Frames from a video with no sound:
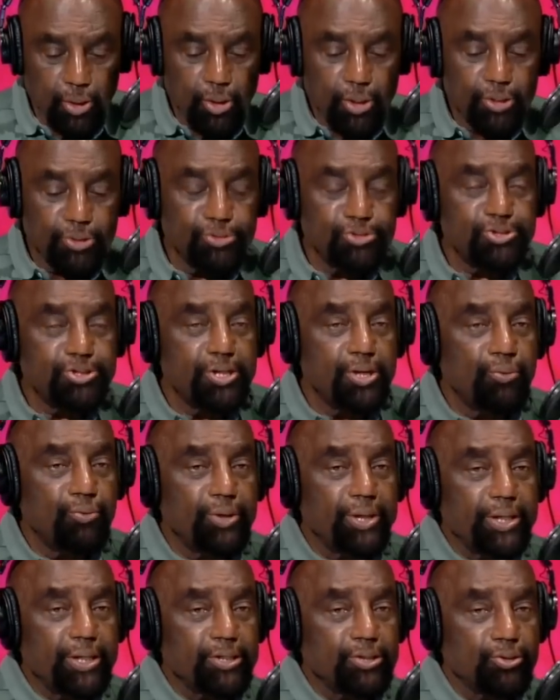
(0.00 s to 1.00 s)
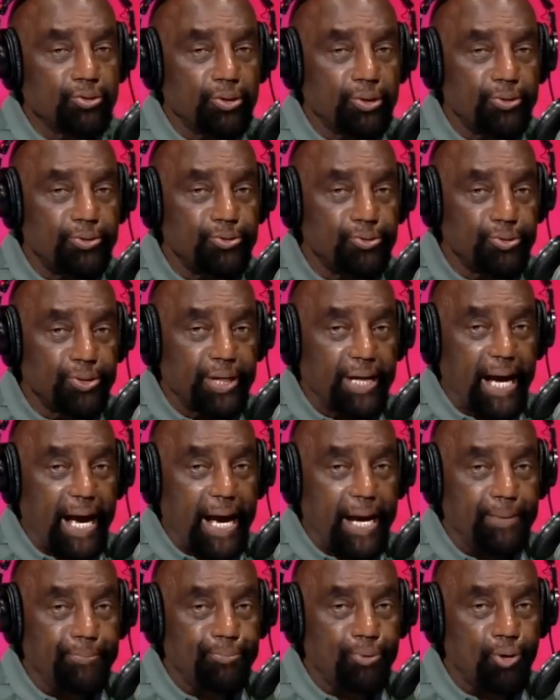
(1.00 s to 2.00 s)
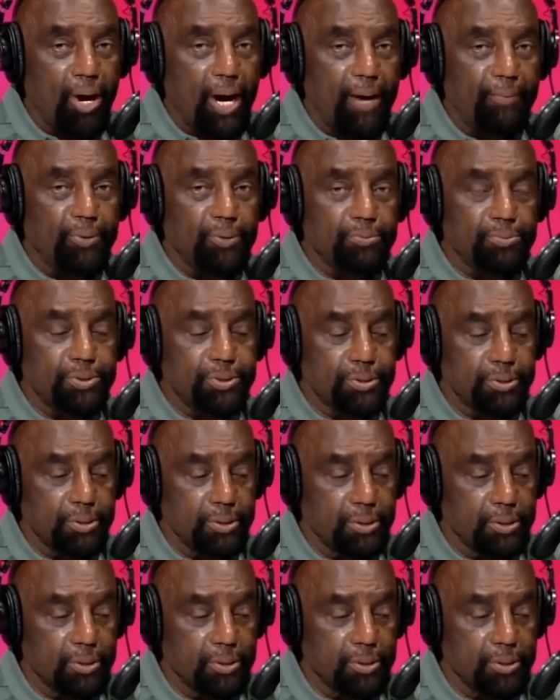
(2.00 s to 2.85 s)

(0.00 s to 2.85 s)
You said when he's going through guy problems?